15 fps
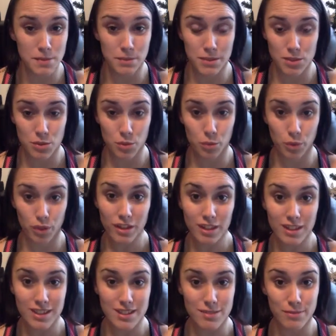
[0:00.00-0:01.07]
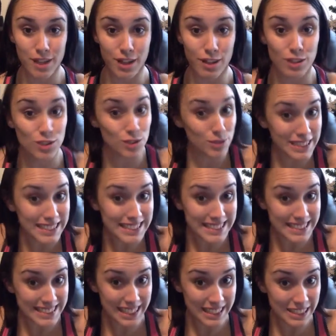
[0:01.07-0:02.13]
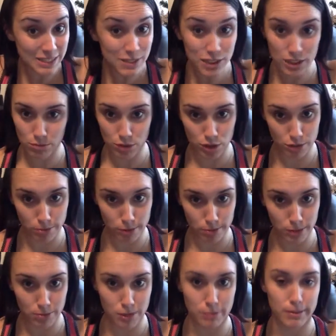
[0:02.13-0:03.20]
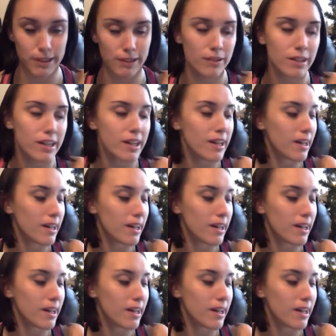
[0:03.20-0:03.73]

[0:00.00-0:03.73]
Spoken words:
went to work because we are doing it together, which I'm super pumped about.